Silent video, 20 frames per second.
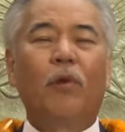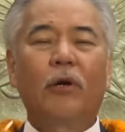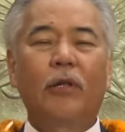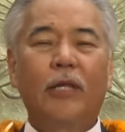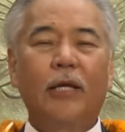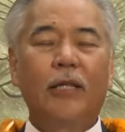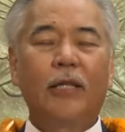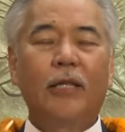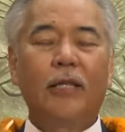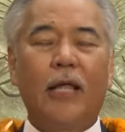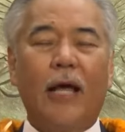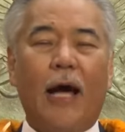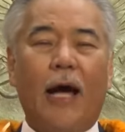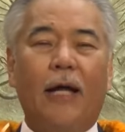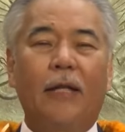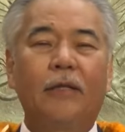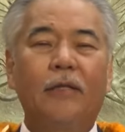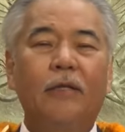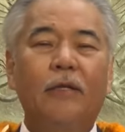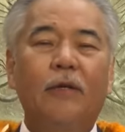More than
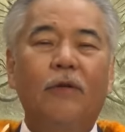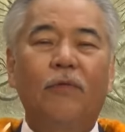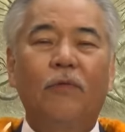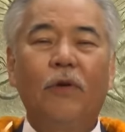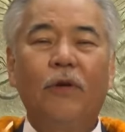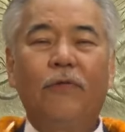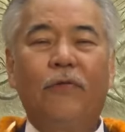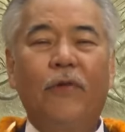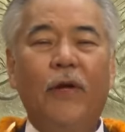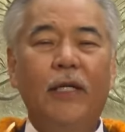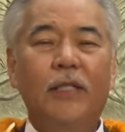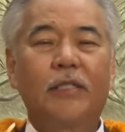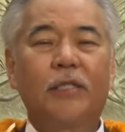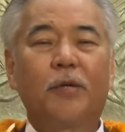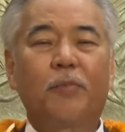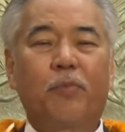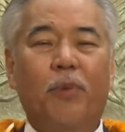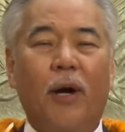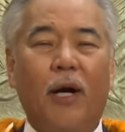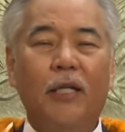that, we
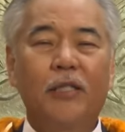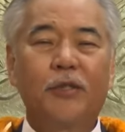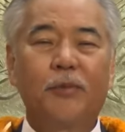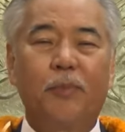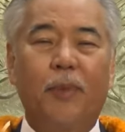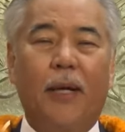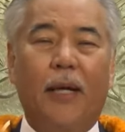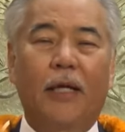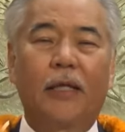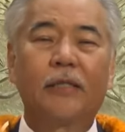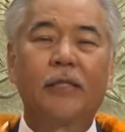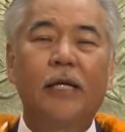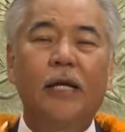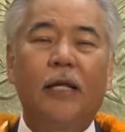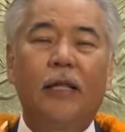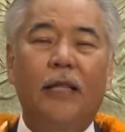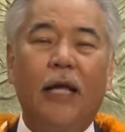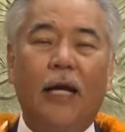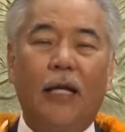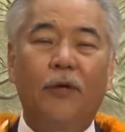faced the prospects
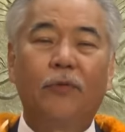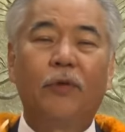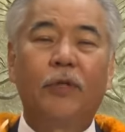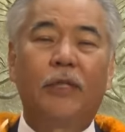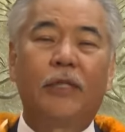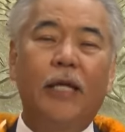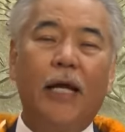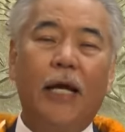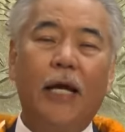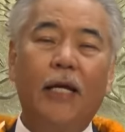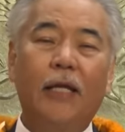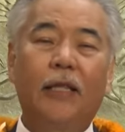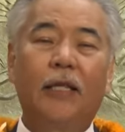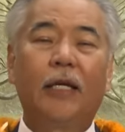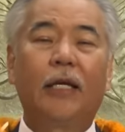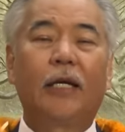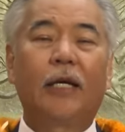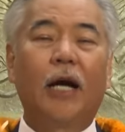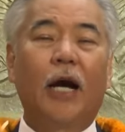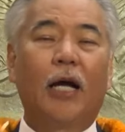that it would take
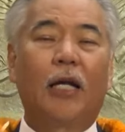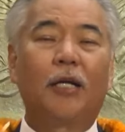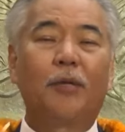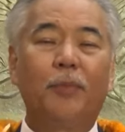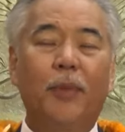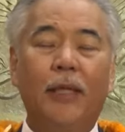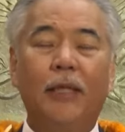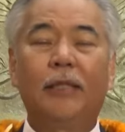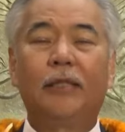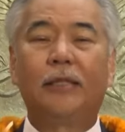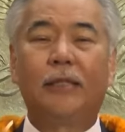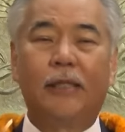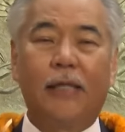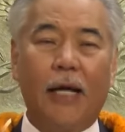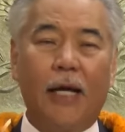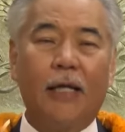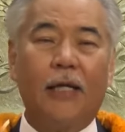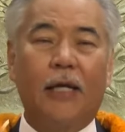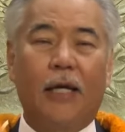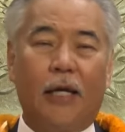the economy
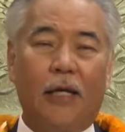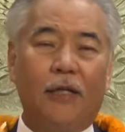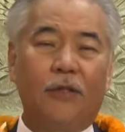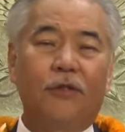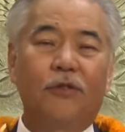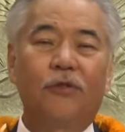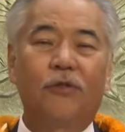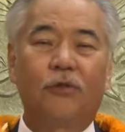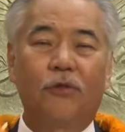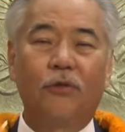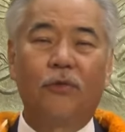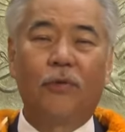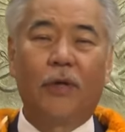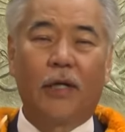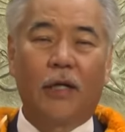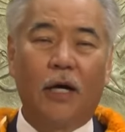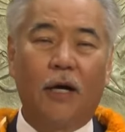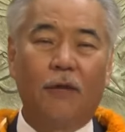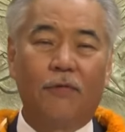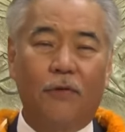decades to
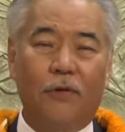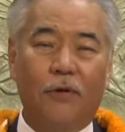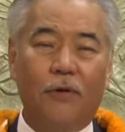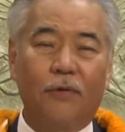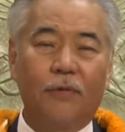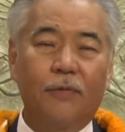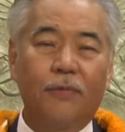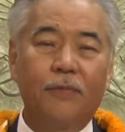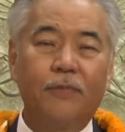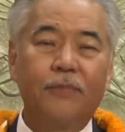recover.